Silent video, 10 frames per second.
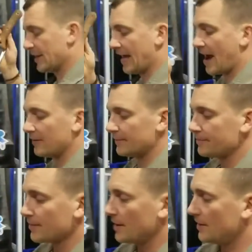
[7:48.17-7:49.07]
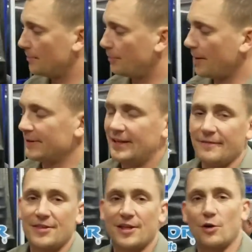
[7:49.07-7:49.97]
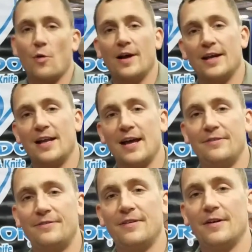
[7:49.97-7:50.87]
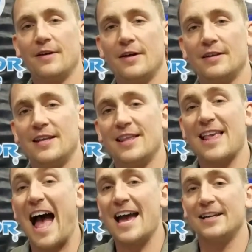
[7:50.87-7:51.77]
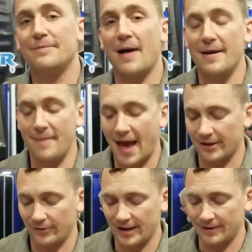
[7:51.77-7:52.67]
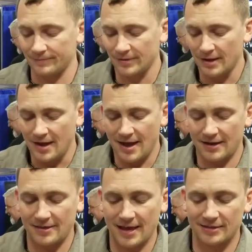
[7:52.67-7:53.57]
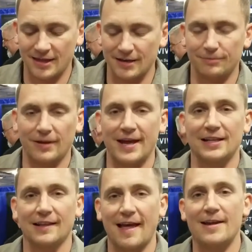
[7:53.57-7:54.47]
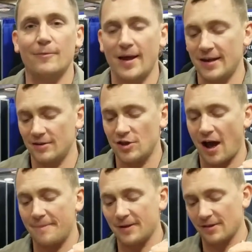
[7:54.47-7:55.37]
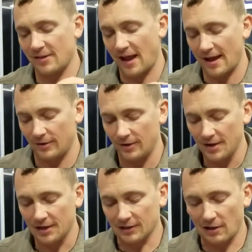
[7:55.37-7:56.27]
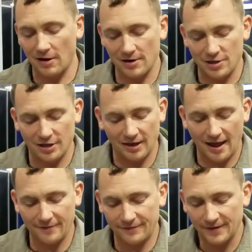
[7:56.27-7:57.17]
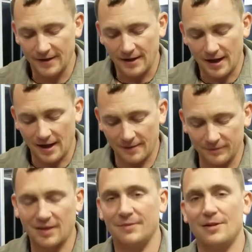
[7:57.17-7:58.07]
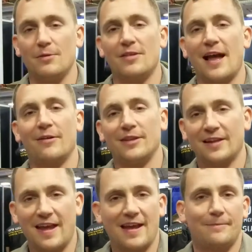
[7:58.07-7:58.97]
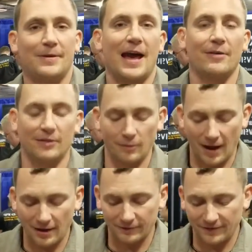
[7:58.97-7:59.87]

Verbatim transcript: it out, the primitive sequoia knife designed by Matt Graham. It is a thin blade, lightweight, chopping style, large knife. Um, can be used out in the camp and out in the wild